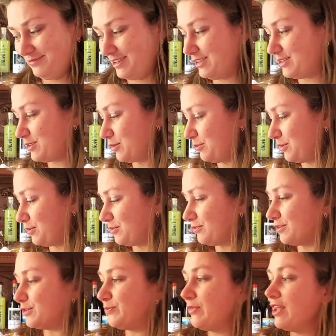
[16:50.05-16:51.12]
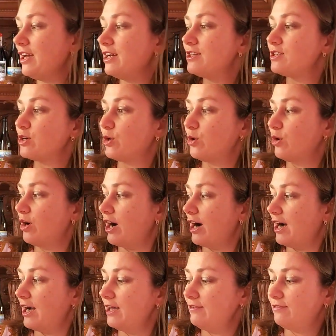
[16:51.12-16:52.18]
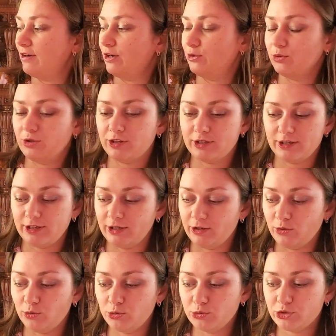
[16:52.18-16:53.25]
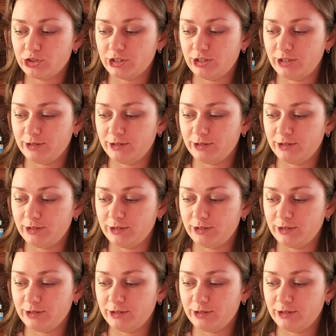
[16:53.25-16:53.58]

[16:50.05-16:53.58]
It's so beautiful. So I found all